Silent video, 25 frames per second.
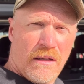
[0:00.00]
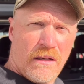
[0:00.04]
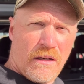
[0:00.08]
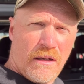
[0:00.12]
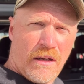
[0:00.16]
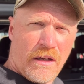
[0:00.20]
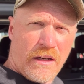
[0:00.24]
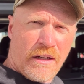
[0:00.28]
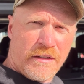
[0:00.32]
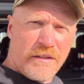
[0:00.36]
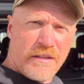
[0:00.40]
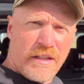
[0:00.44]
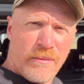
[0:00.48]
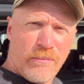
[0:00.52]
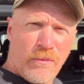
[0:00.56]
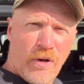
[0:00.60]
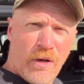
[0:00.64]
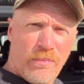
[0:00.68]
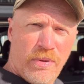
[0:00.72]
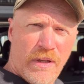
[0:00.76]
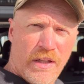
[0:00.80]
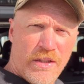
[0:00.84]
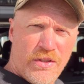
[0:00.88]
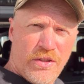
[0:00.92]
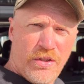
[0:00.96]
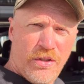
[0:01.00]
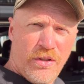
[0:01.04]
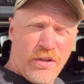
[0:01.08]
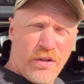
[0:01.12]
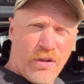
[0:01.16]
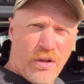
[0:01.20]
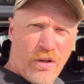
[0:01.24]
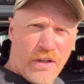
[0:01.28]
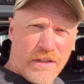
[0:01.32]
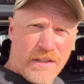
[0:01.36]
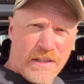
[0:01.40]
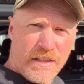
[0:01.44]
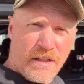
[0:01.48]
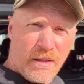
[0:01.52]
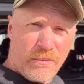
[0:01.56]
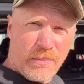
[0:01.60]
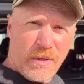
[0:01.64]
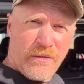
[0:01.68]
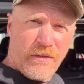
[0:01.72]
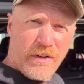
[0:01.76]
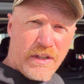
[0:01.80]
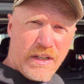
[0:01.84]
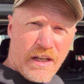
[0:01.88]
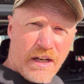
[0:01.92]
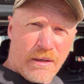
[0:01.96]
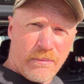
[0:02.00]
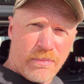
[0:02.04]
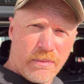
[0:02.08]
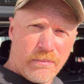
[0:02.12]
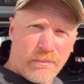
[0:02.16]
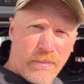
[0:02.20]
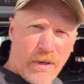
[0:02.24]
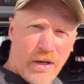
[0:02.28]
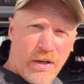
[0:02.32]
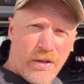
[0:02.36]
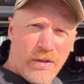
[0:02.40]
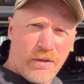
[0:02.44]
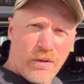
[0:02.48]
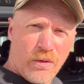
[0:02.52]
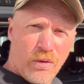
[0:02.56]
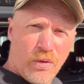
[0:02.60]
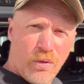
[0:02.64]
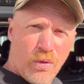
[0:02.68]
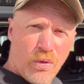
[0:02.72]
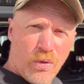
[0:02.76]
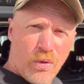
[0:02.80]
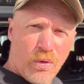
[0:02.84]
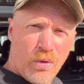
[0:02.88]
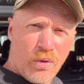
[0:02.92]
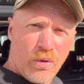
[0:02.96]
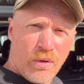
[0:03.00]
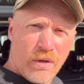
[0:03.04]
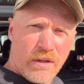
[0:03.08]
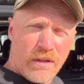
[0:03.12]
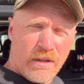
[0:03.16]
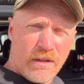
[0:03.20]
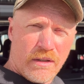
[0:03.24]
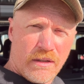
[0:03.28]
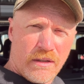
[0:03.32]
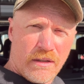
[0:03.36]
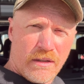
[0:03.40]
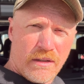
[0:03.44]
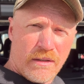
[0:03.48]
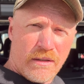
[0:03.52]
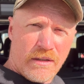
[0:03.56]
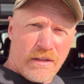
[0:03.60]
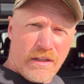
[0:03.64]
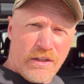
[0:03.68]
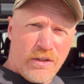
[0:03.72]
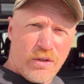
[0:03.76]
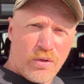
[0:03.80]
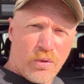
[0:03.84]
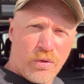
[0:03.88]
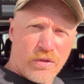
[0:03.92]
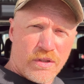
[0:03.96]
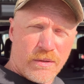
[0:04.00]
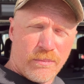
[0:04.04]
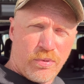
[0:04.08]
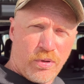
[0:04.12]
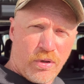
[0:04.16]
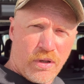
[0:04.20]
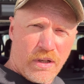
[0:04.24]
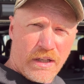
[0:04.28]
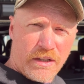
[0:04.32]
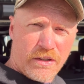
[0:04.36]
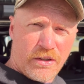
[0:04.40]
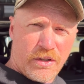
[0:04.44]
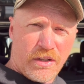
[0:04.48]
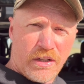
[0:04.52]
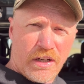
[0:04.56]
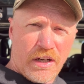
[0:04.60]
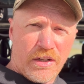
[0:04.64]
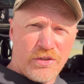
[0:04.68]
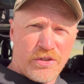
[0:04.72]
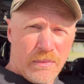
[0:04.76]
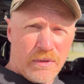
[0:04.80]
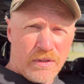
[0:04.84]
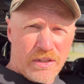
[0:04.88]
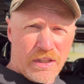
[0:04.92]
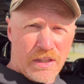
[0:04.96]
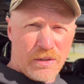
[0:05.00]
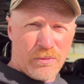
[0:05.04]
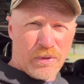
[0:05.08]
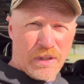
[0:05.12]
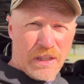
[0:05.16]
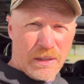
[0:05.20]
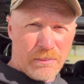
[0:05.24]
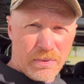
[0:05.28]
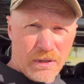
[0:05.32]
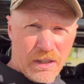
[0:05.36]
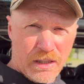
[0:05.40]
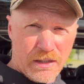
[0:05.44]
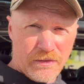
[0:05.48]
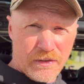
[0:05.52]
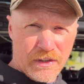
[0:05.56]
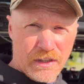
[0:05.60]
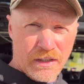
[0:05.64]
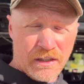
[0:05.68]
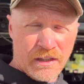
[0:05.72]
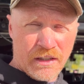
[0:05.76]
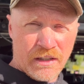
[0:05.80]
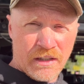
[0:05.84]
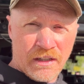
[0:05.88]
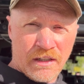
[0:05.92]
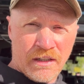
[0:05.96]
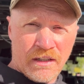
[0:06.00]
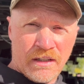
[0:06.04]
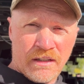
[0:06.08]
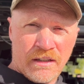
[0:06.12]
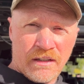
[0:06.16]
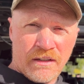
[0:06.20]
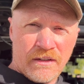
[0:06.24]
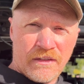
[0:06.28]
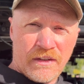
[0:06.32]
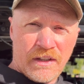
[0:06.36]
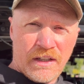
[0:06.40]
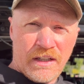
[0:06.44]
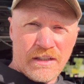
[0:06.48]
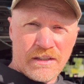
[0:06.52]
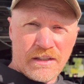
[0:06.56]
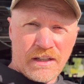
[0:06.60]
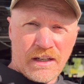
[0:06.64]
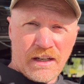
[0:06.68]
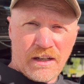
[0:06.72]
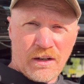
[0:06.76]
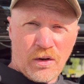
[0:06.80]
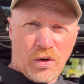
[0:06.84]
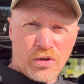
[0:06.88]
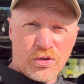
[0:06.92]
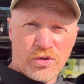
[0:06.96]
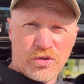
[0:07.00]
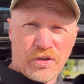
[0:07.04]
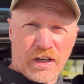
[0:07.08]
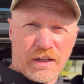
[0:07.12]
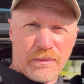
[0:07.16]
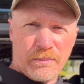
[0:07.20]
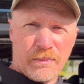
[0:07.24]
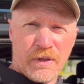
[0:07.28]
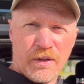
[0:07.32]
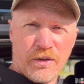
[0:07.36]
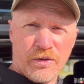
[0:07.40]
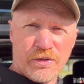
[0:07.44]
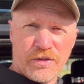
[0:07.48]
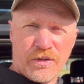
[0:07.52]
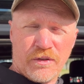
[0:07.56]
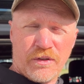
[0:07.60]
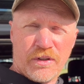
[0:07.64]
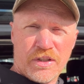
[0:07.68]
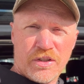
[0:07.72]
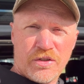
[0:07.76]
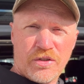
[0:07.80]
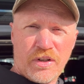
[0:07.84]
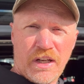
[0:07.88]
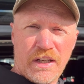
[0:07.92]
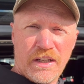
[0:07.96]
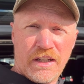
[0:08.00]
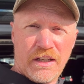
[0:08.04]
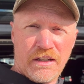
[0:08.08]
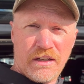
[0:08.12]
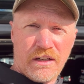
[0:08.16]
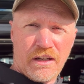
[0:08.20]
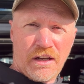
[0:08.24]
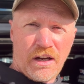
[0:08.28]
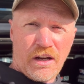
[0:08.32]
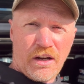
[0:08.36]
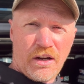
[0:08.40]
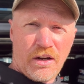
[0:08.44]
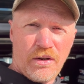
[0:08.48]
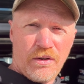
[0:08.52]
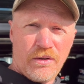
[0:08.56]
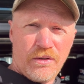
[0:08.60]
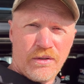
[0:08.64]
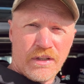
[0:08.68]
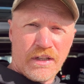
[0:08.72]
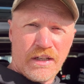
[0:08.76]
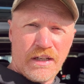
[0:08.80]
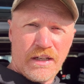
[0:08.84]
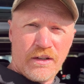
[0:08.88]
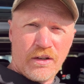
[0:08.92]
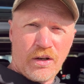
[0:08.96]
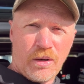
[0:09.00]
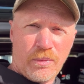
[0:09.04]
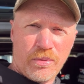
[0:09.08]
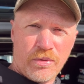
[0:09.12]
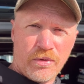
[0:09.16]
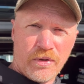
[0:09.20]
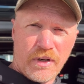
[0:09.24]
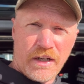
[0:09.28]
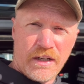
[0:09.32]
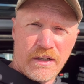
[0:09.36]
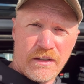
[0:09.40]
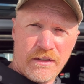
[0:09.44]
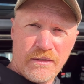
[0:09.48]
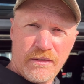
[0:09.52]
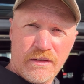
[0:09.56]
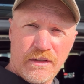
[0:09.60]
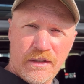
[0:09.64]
Okay team, my pledge to you guys is I'm never going to promote or endorse a product I don't genuinely believe in. These are on-track meals. They're an Australian owned and operated